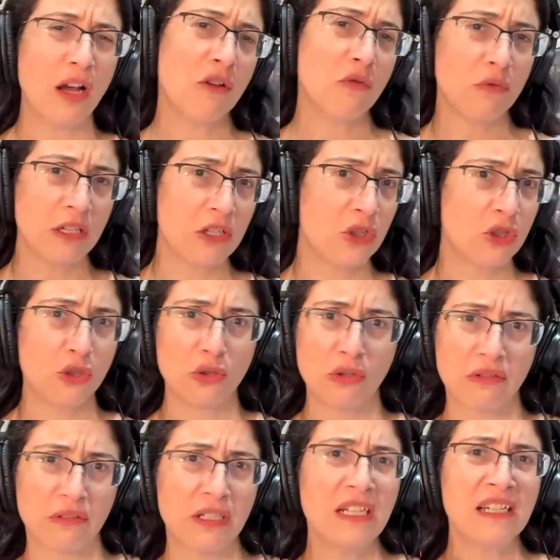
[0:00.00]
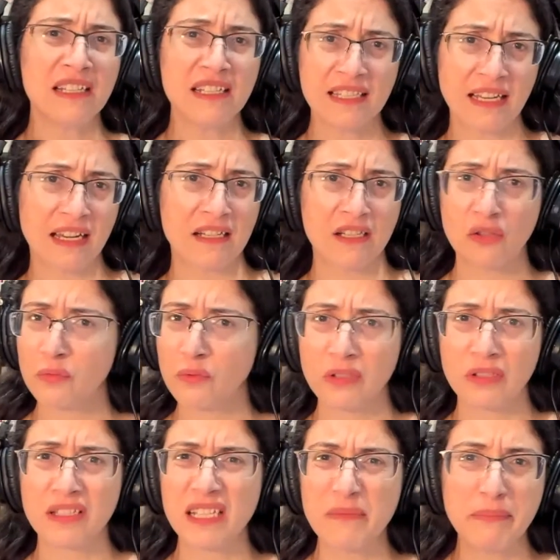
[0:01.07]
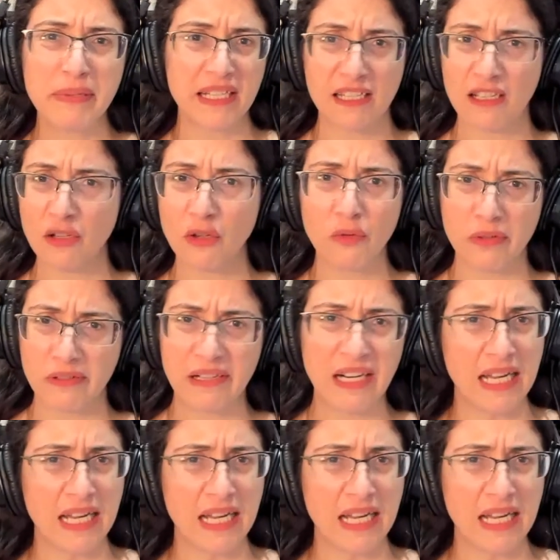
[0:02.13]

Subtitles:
I wish your SaaS was a bit slower.